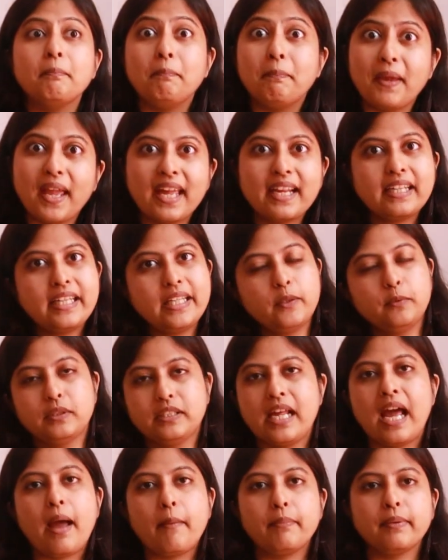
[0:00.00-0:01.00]
barely
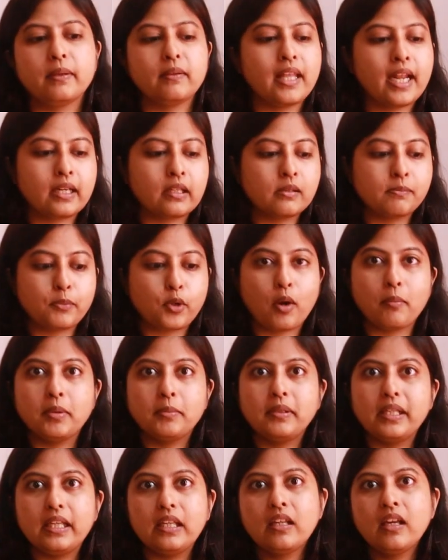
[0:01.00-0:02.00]
will happen. That will
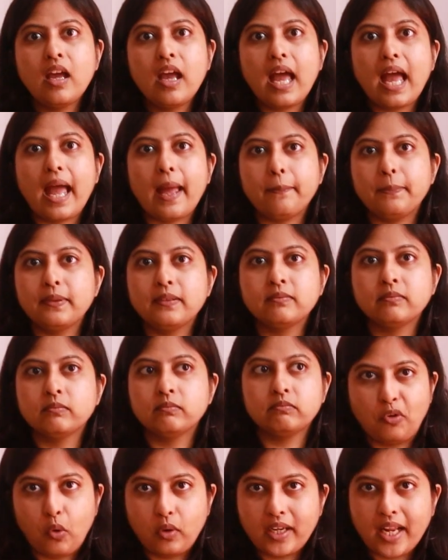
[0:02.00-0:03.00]
probably happen
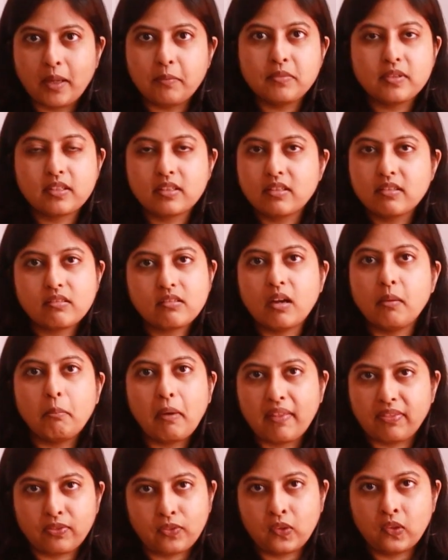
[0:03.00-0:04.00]
4 times a
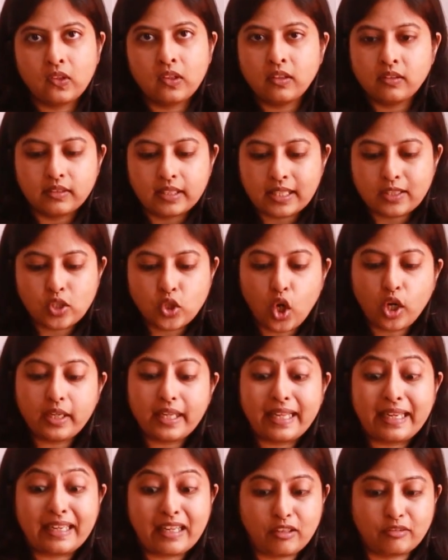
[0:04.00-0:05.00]
month. That's
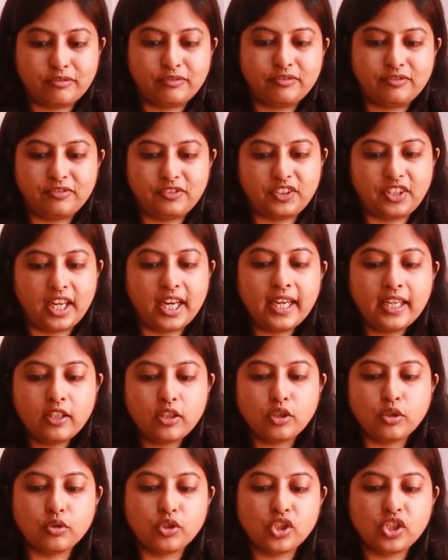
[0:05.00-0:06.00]
not enough,
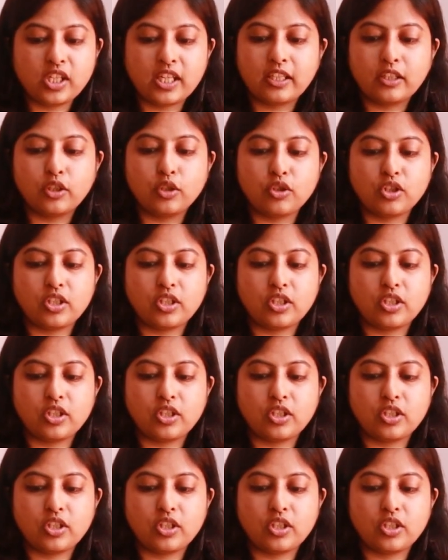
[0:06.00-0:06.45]
right? To stick to